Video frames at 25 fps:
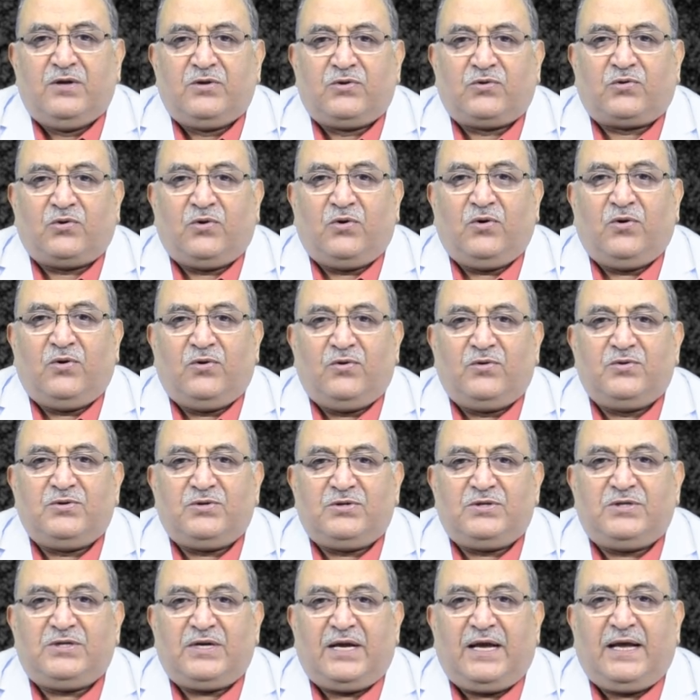So,
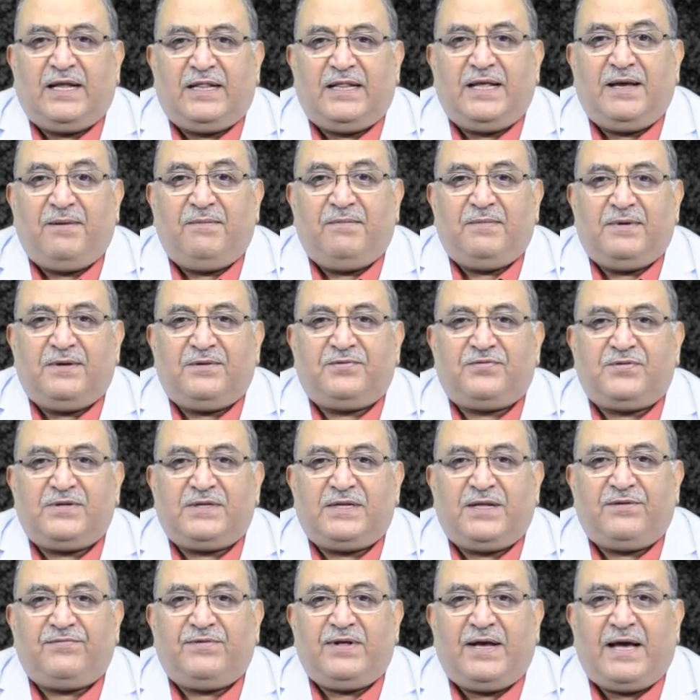yeah, they, if,
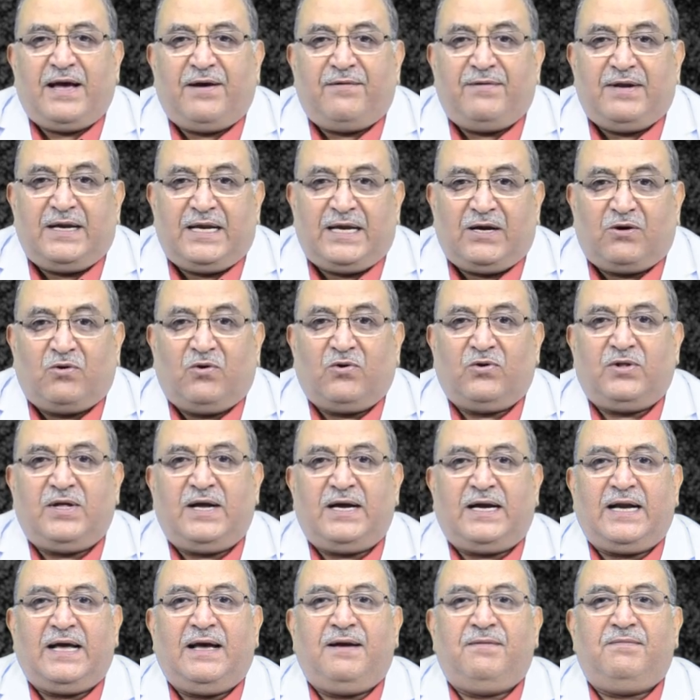if they have an ego
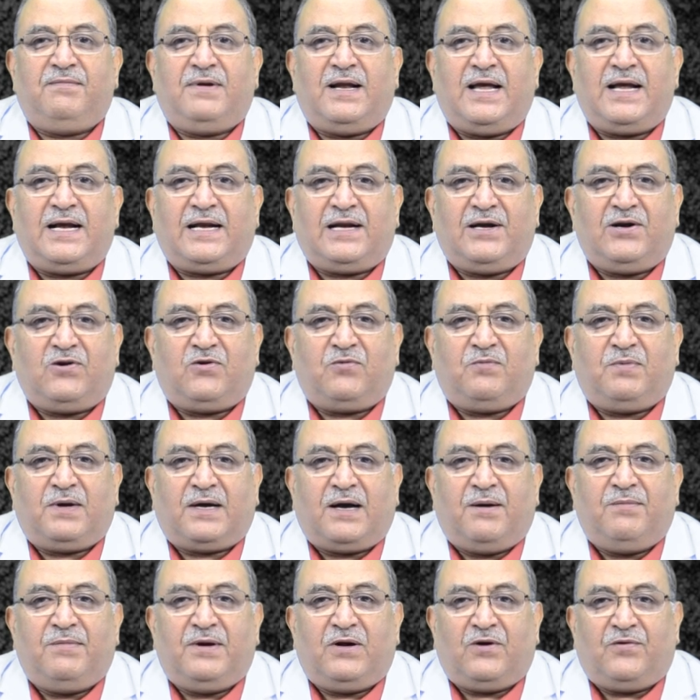that I am likely to
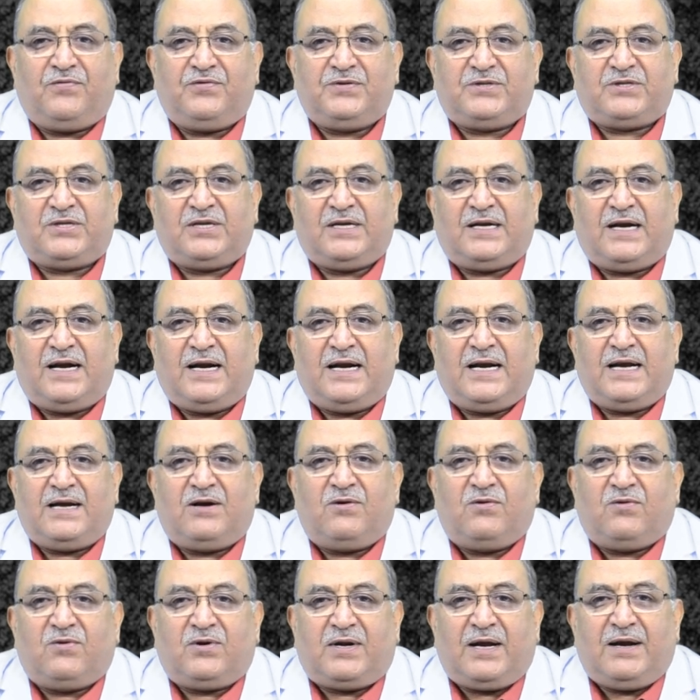become an officer and I
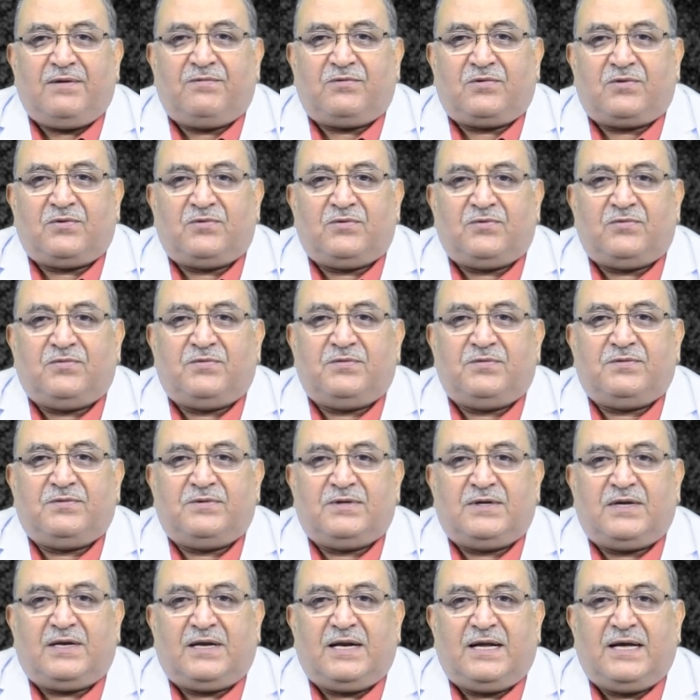don't have to
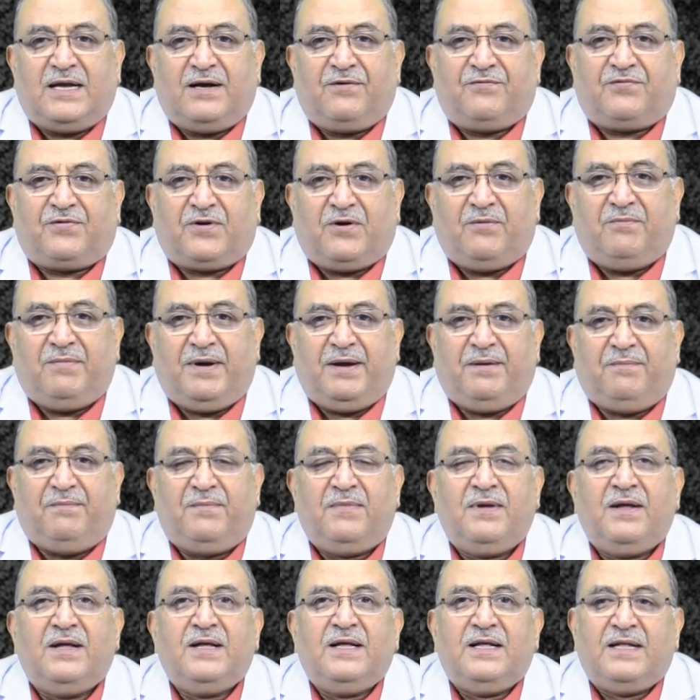learn from
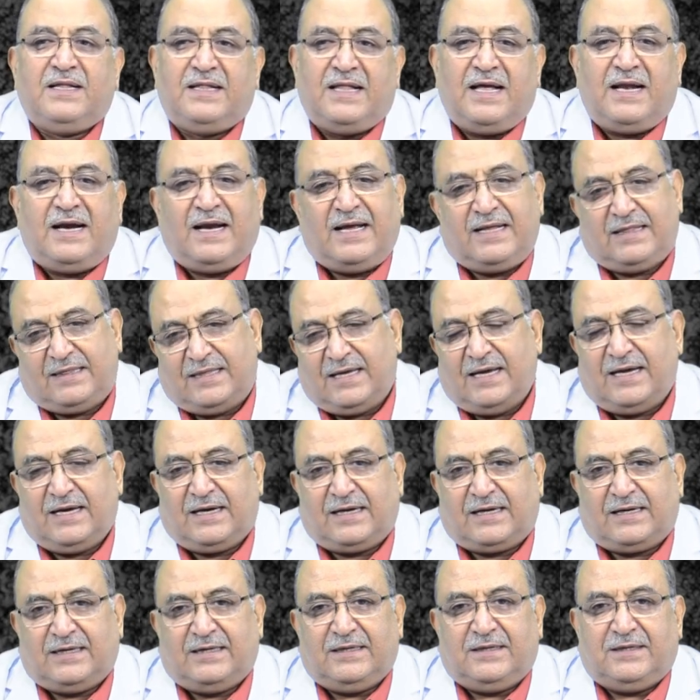him, then I
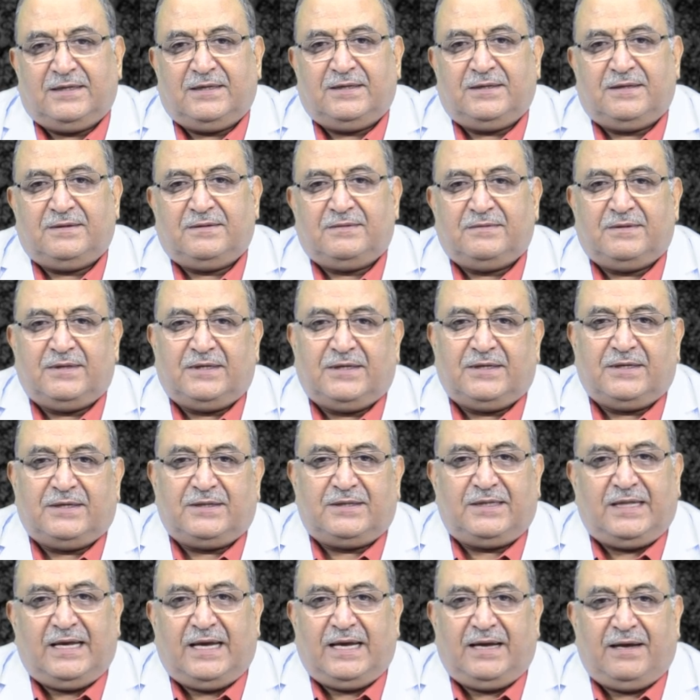think uh, uh,
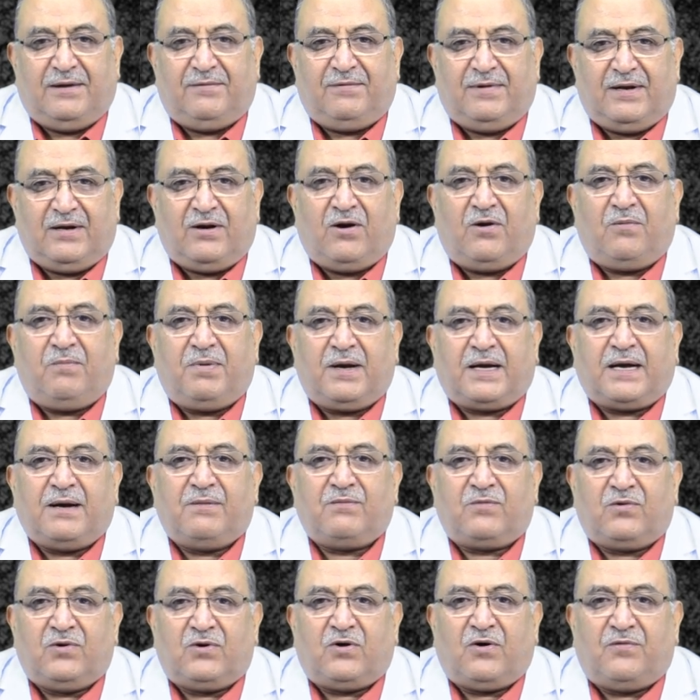they will not
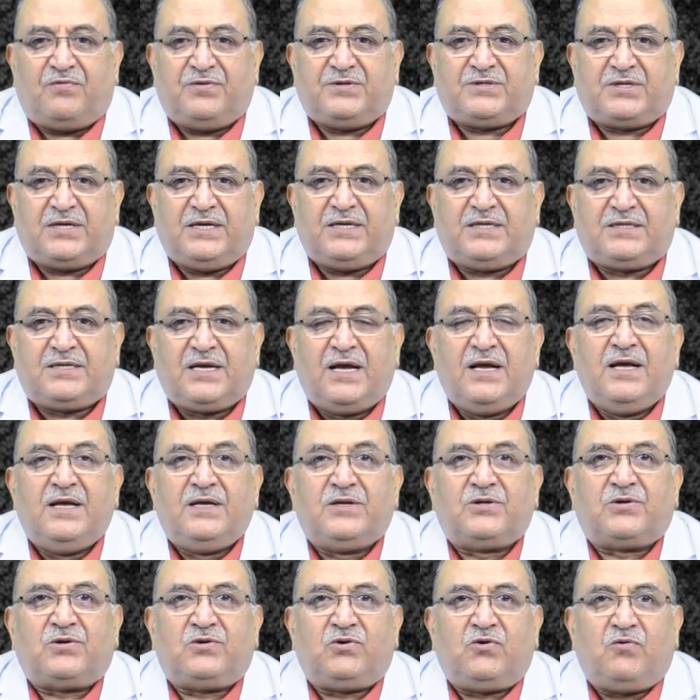become good officers.
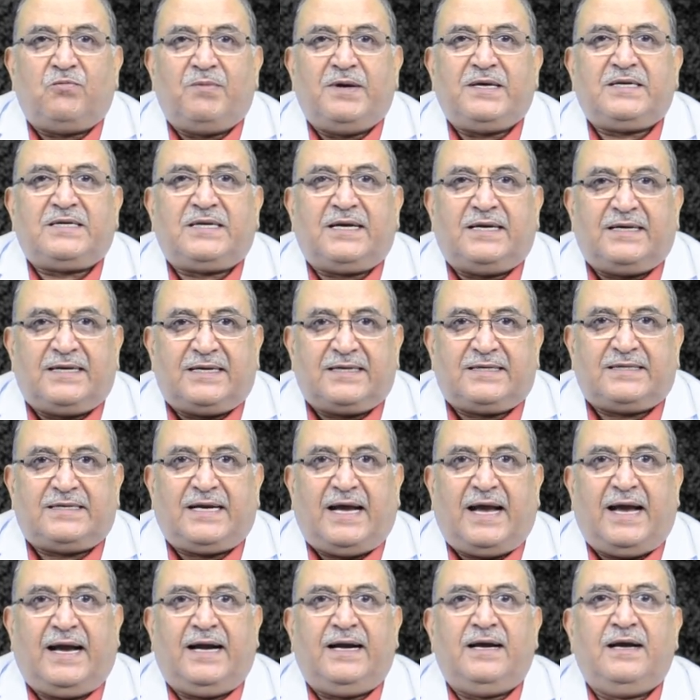So you must
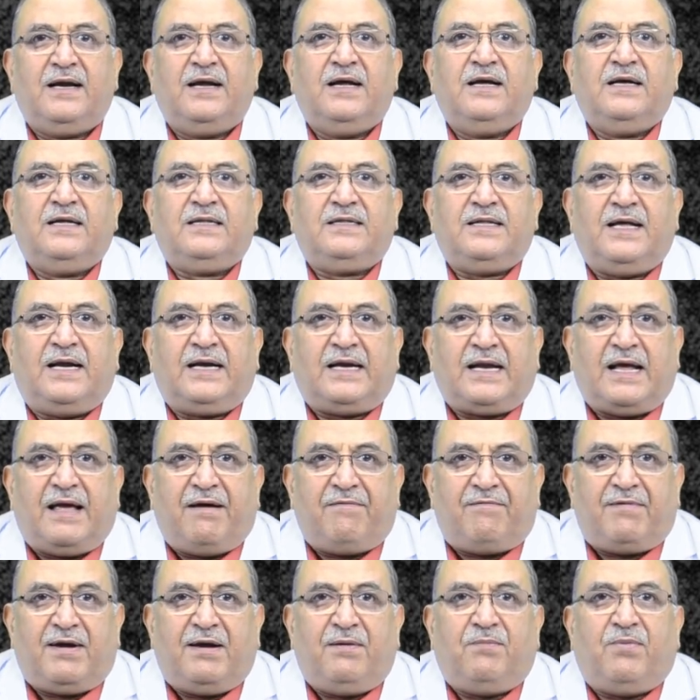understand that
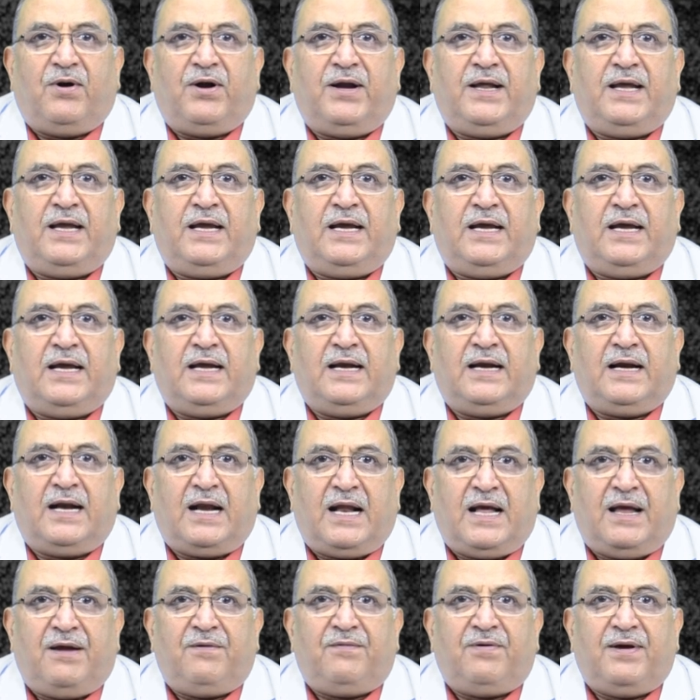everybody in
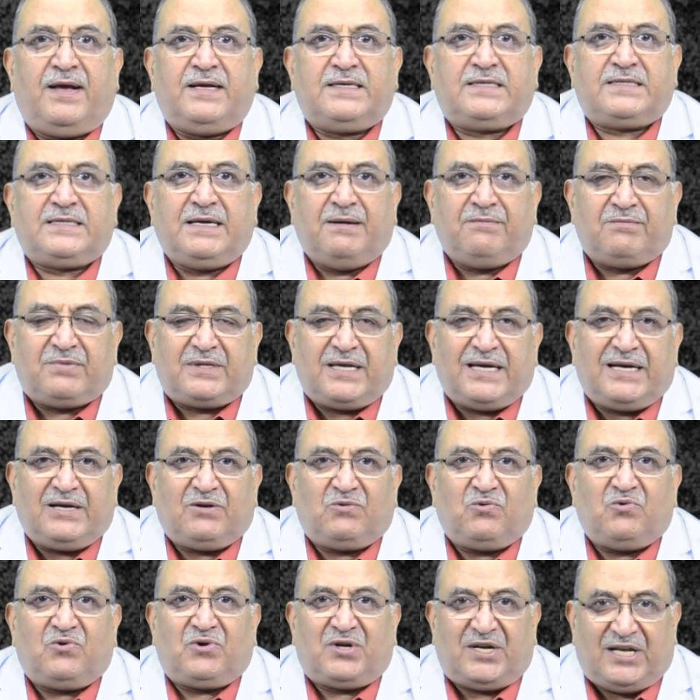life has something
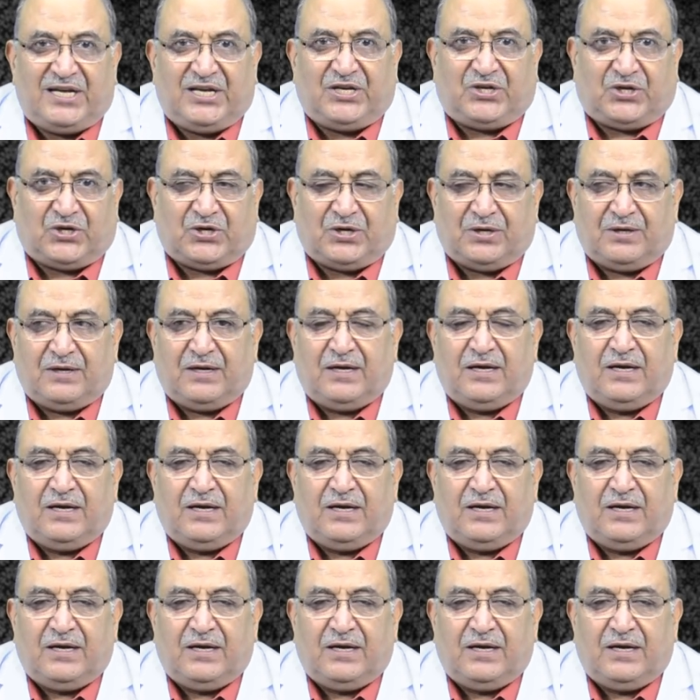to teach.